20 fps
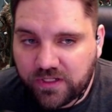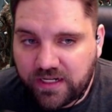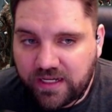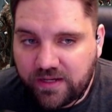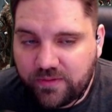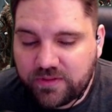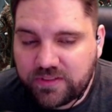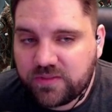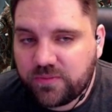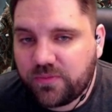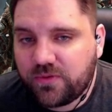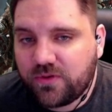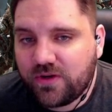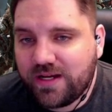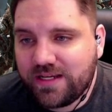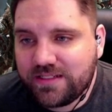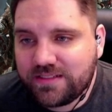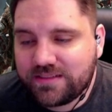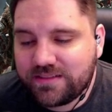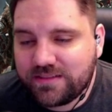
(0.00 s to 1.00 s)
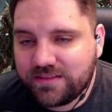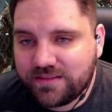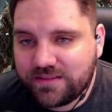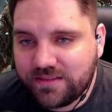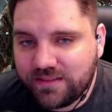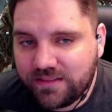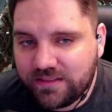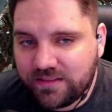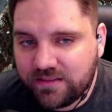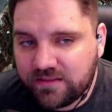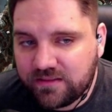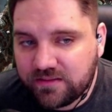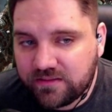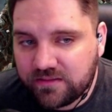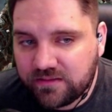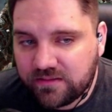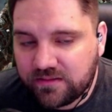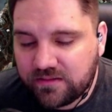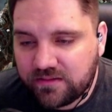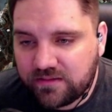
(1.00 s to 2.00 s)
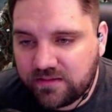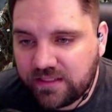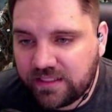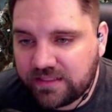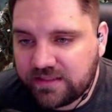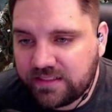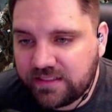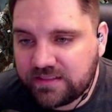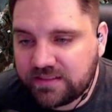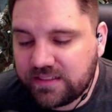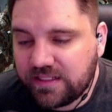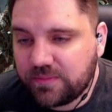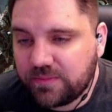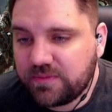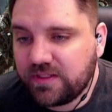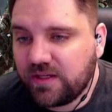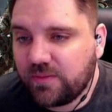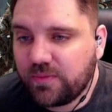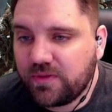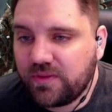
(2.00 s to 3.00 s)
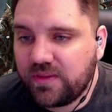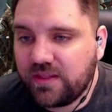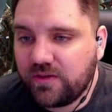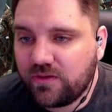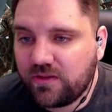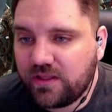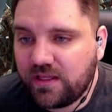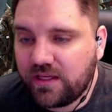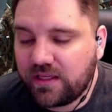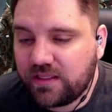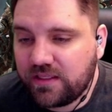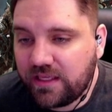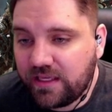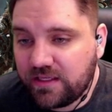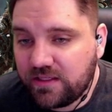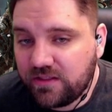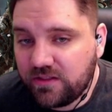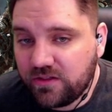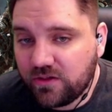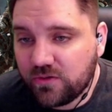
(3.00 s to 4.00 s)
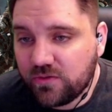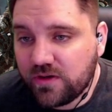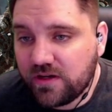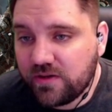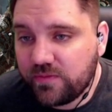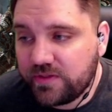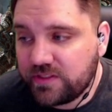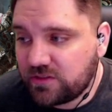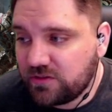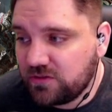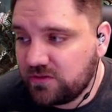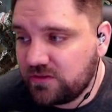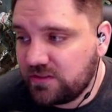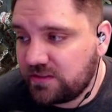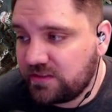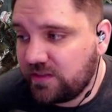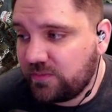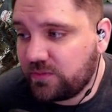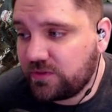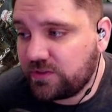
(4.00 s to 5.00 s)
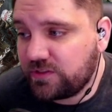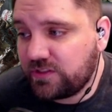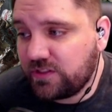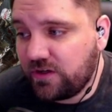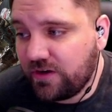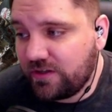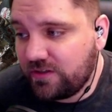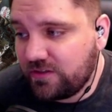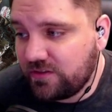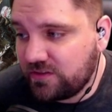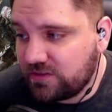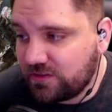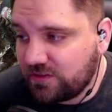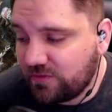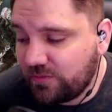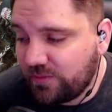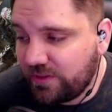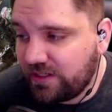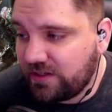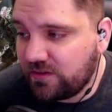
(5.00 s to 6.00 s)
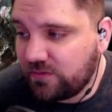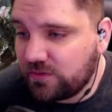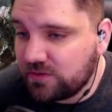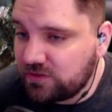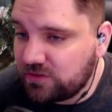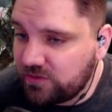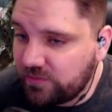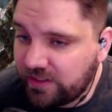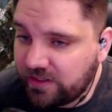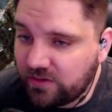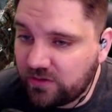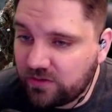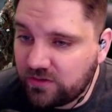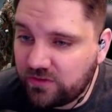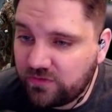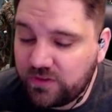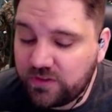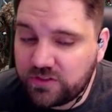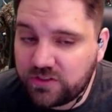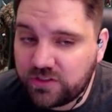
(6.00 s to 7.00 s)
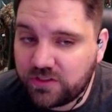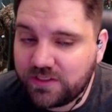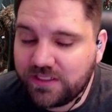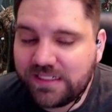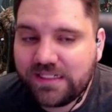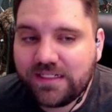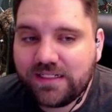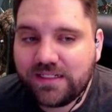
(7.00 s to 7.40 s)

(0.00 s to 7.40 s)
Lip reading: But I was surprised to see that they stepped up and they were like, hey, you know what? We screwed this up. We're sorry. You deserve better. We'll do better in the future.